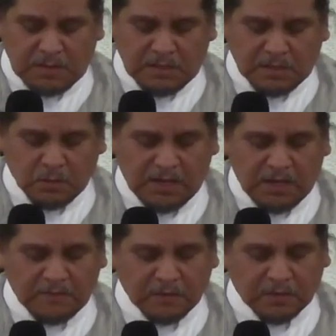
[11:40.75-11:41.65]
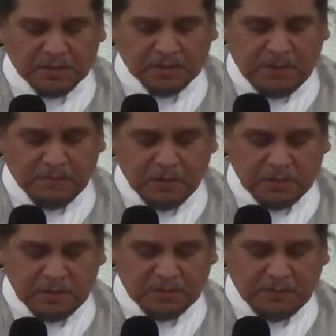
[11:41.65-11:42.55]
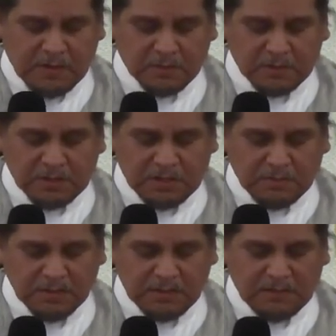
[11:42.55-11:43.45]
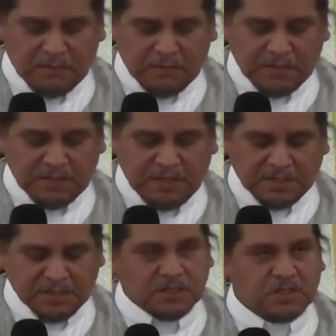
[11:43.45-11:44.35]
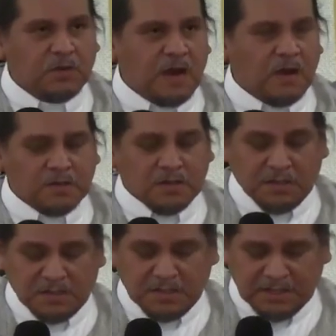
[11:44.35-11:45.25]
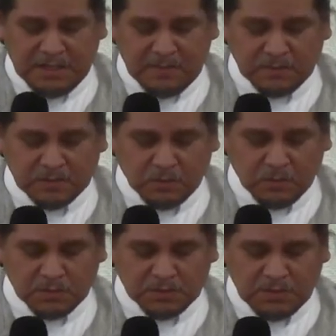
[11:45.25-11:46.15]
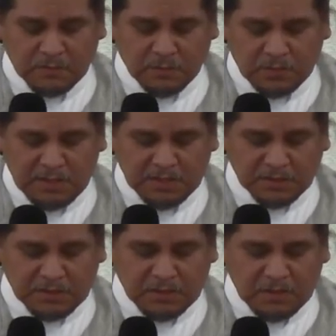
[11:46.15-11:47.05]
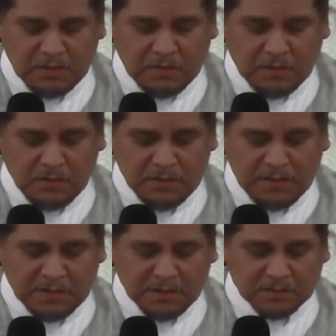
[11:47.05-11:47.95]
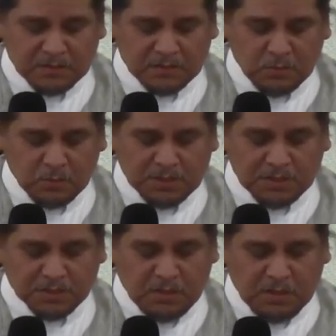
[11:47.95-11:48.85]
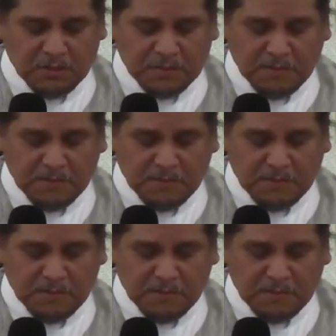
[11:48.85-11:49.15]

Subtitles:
That the way of a good shepherd is founded in belief and teachings grounded in the same source of creation of all things, which is God.